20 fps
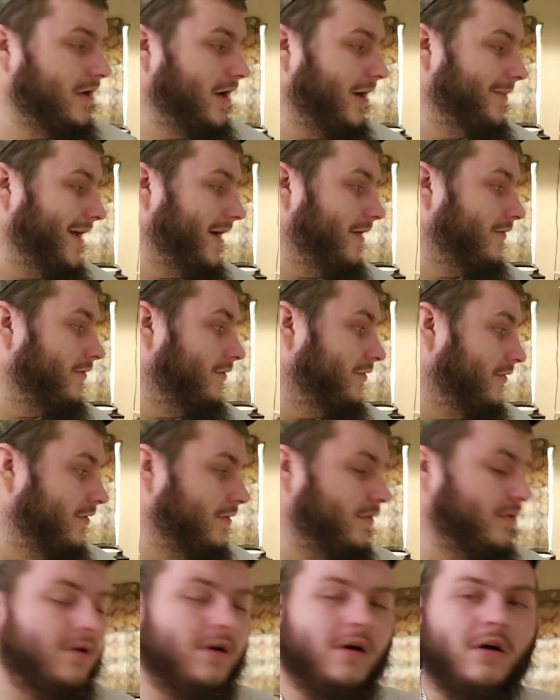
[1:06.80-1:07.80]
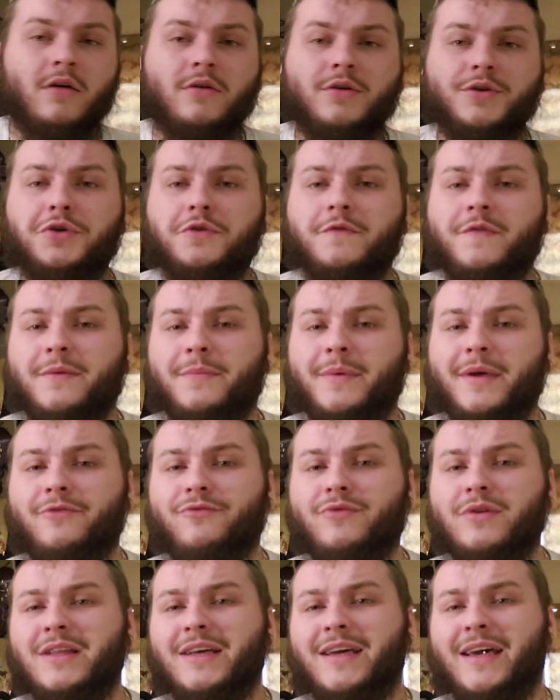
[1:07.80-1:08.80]
Calm down.
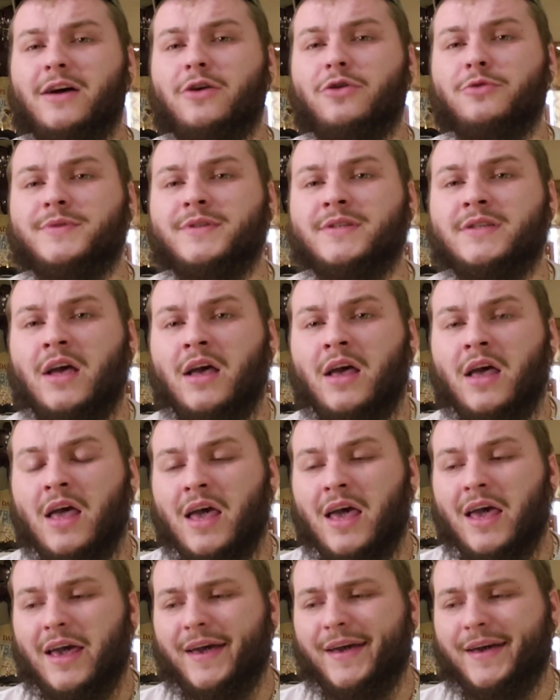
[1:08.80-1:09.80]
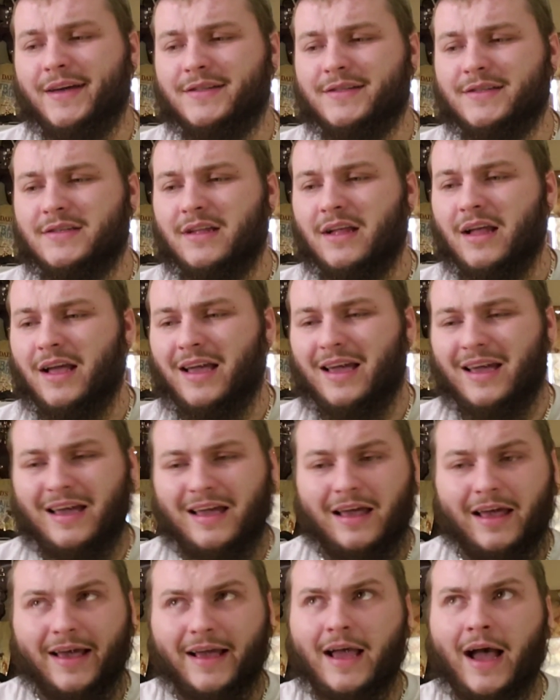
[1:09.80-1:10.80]
UVB really helps. It
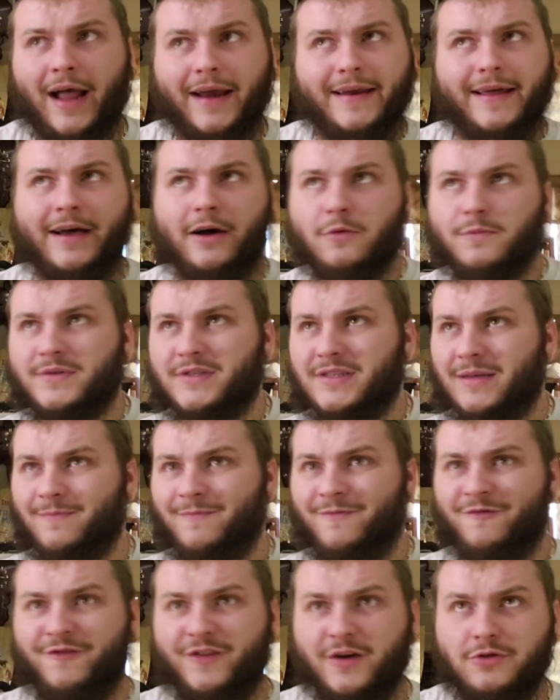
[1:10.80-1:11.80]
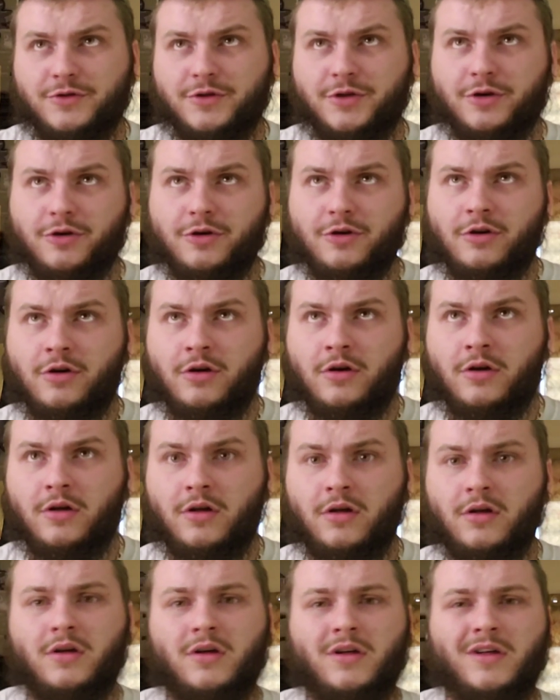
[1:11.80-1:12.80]
kind of helps them filter
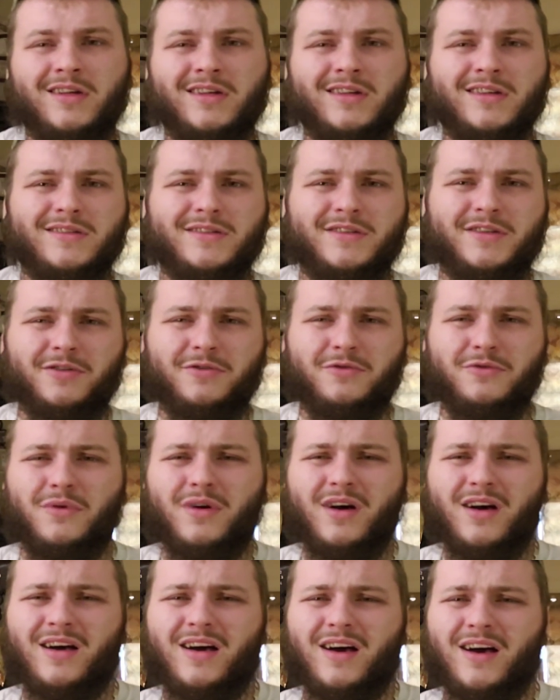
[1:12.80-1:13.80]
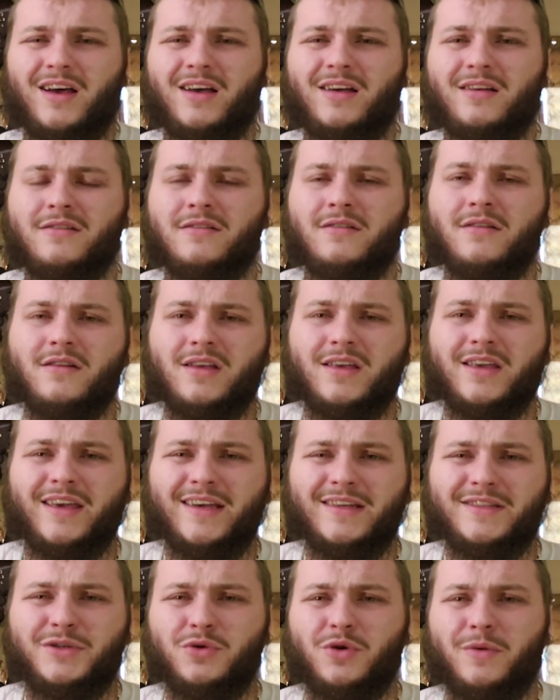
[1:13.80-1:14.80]
to
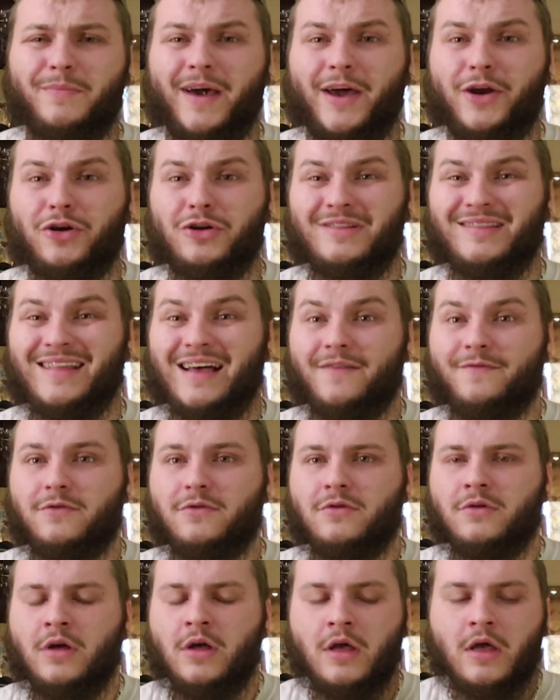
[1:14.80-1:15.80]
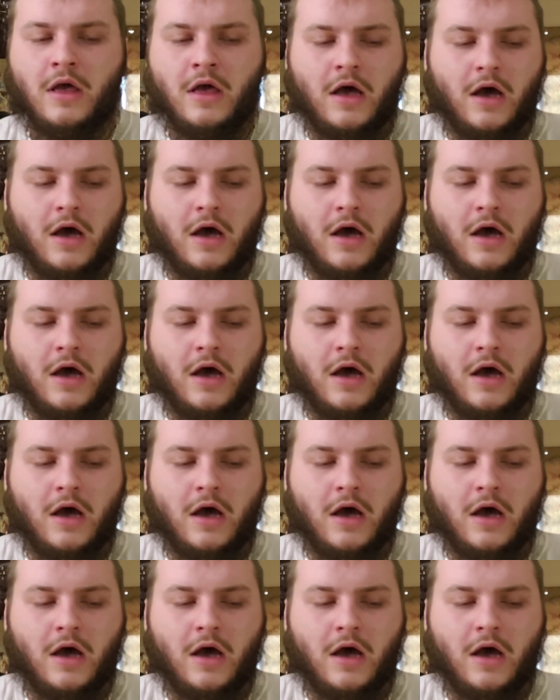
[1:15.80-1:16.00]
get to a better level.